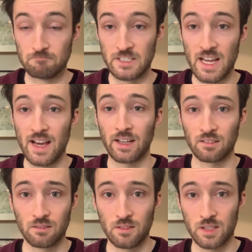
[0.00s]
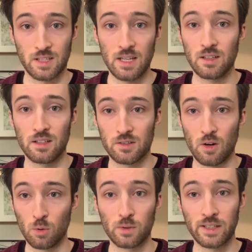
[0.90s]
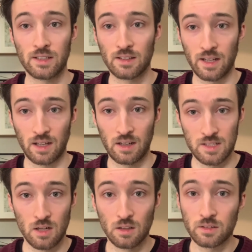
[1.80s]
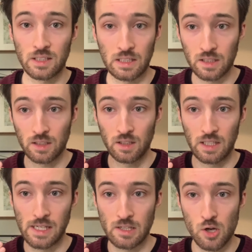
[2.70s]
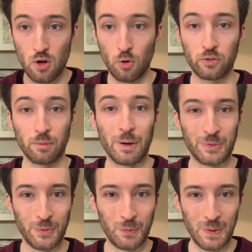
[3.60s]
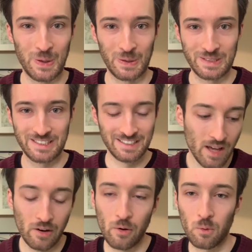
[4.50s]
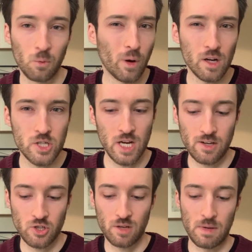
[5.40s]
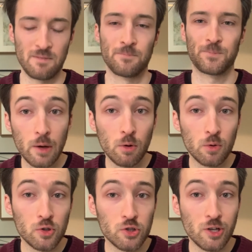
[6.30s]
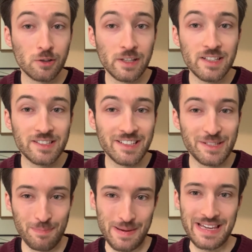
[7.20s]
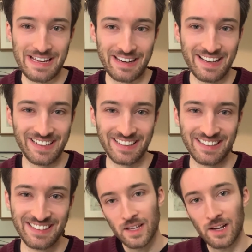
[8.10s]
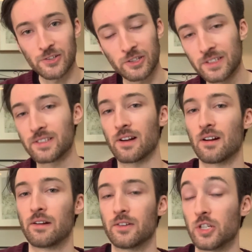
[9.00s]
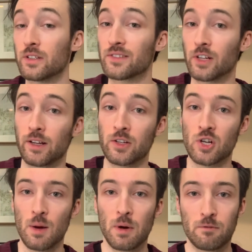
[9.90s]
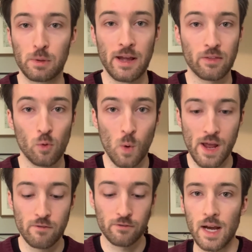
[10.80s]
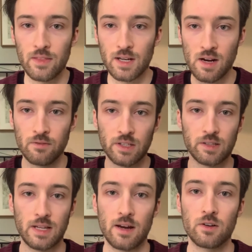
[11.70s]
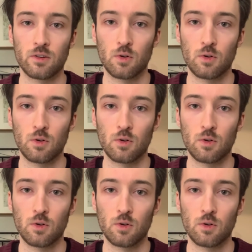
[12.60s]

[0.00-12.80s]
dang, this kid is already like an adult. He knows about the world. I don't know. Weird change to me. I wrote, Charlize is mean. Yeah, Charlize Theron, she does a very good job of playing the wife. And they kind of extend